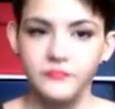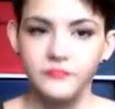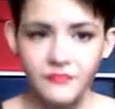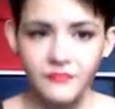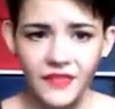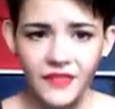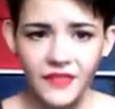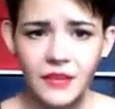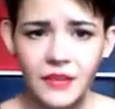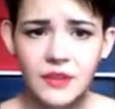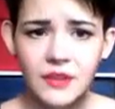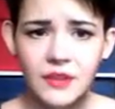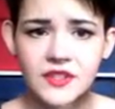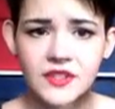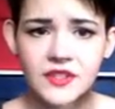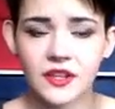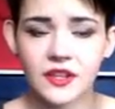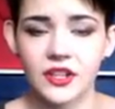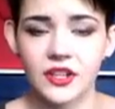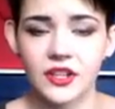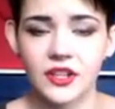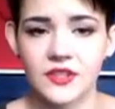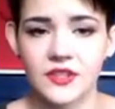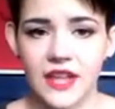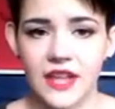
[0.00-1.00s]
I'm also going to
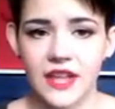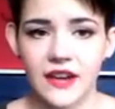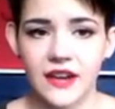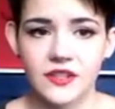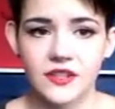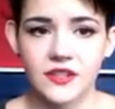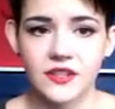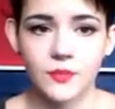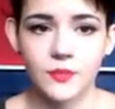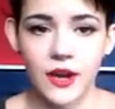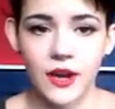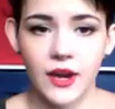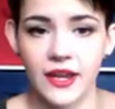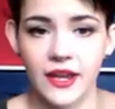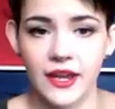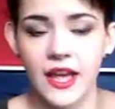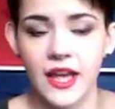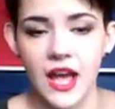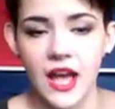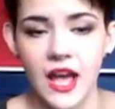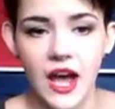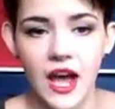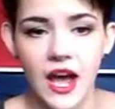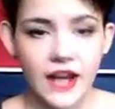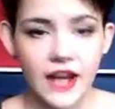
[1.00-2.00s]
use a hairspray.
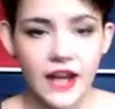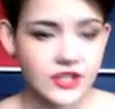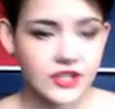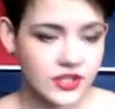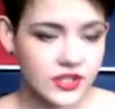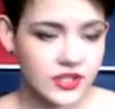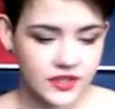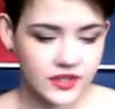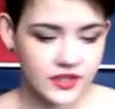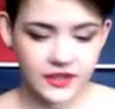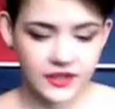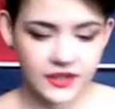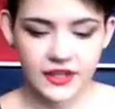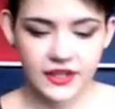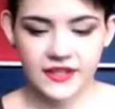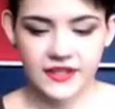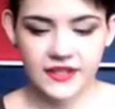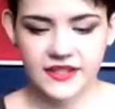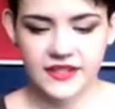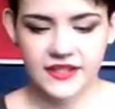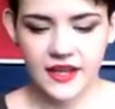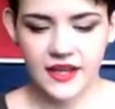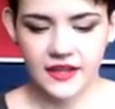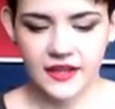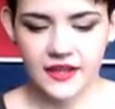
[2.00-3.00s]
I it's
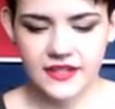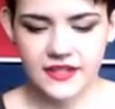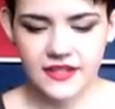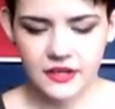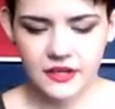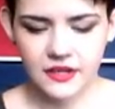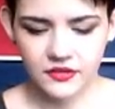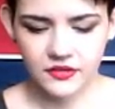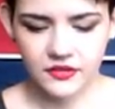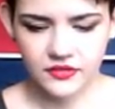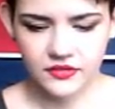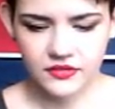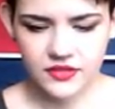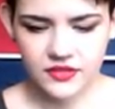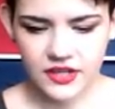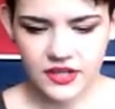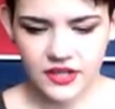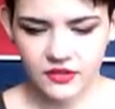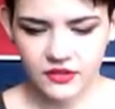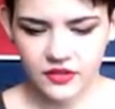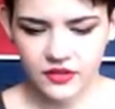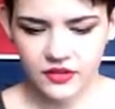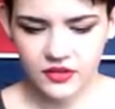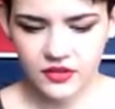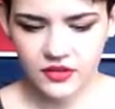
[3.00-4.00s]
Down
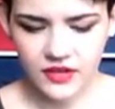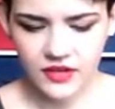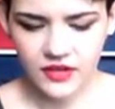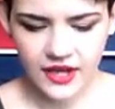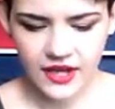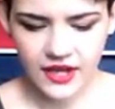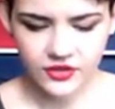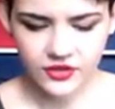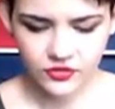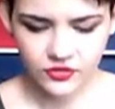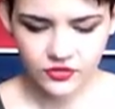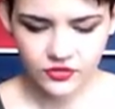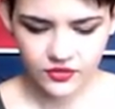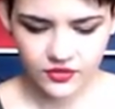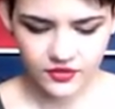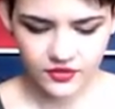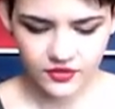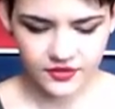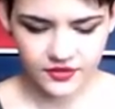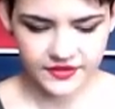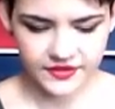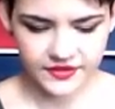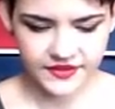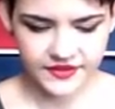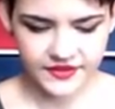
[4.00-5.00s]
Under
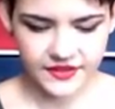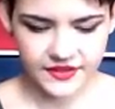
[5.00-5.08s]
Naturals